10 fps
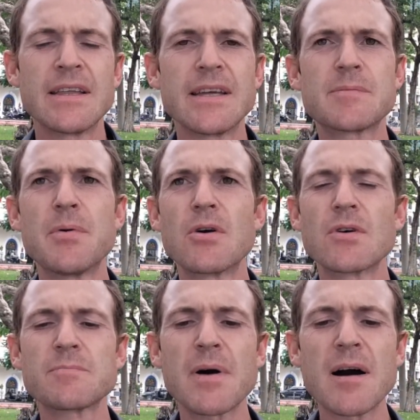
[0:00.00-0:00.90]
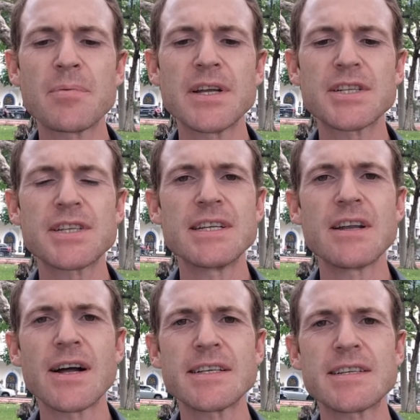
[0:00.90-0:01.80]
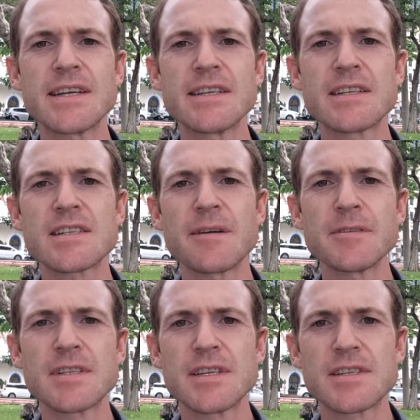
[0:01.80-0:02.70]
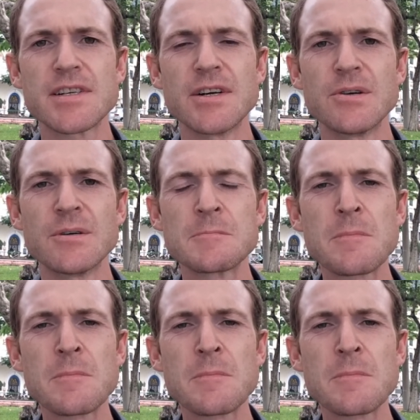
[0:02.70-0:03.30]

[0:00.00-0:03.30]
This book was published in 1972